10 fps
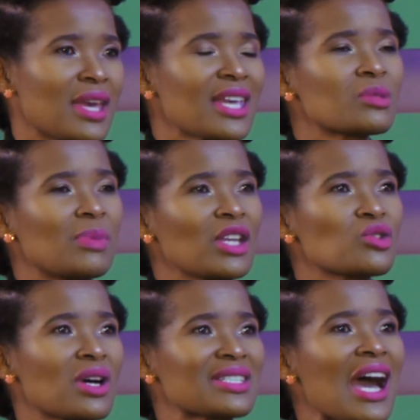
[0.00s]
Explain
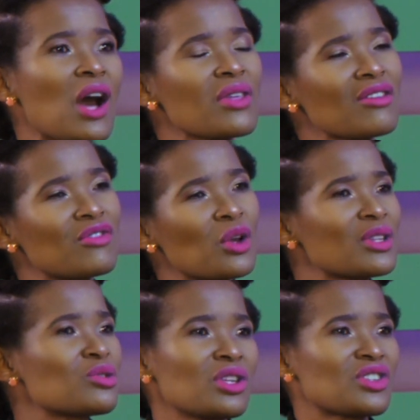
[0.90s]
to us how they flow
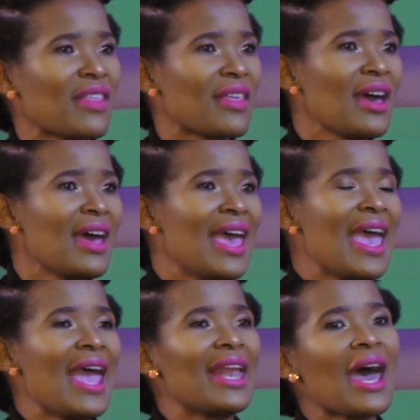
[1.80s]
into each other
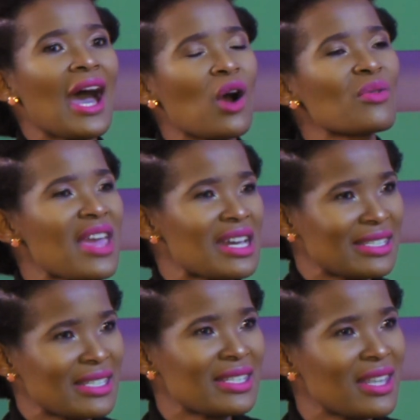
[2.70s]
and how they
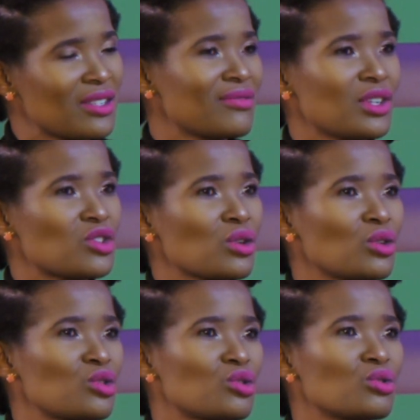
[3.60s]
assist the
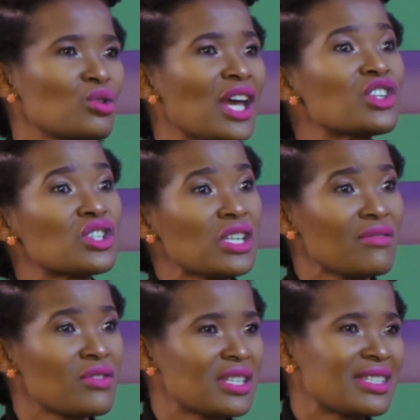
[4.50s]
individual to
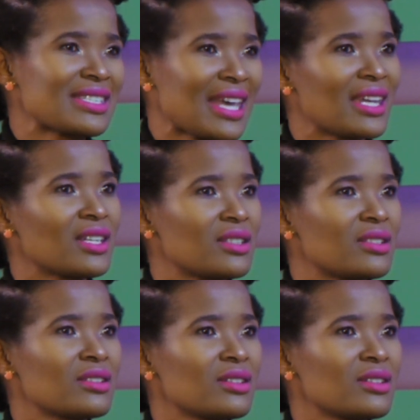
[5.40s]
achieve the desired